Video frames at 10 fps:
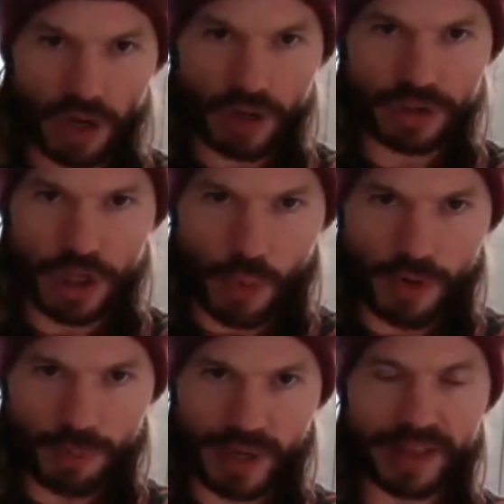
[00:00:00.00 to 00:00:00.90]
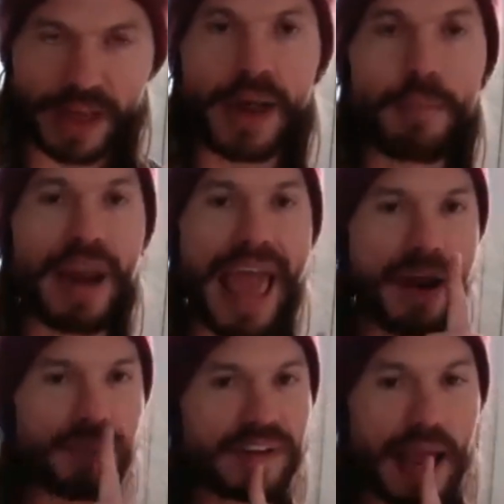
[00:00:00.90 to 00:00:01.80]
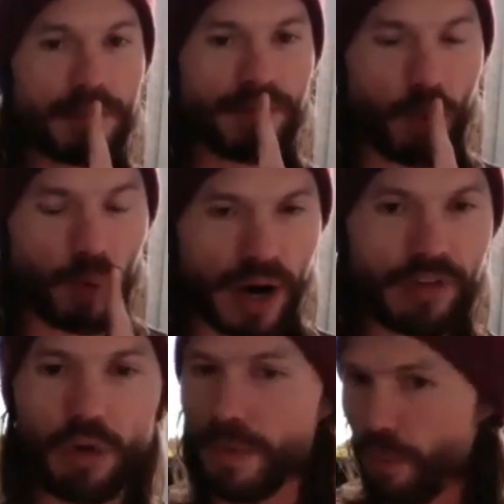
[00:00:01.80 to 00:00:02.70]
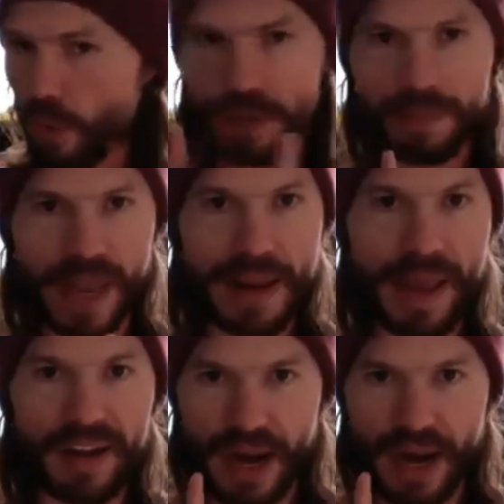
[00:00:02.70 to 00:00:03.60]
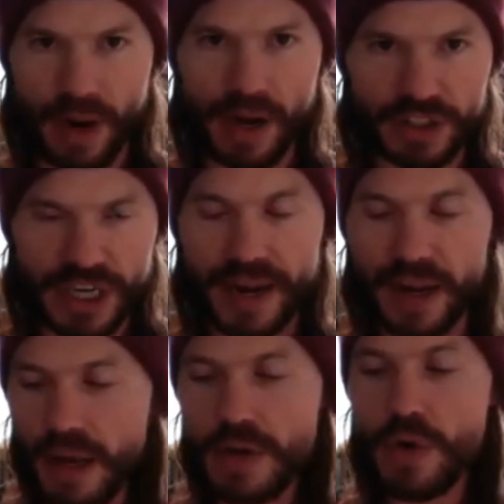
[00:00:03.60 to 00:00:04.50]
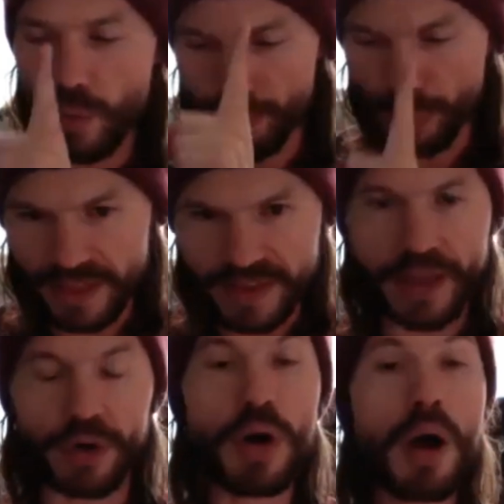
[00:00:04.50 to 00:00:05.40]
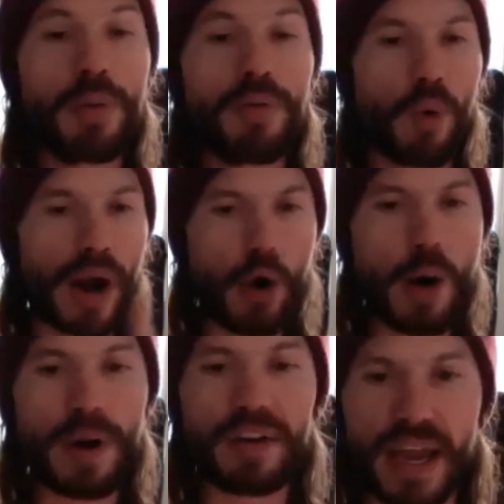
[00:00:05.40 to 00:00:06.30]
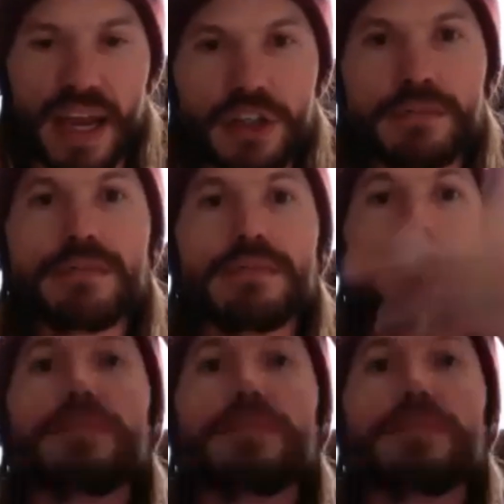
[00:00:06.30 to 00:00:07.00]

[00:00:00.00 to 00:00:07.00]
I started the show with breathing, but every time before Kay Banks and I went in and chatted, we breathed together. Before I go up on stage,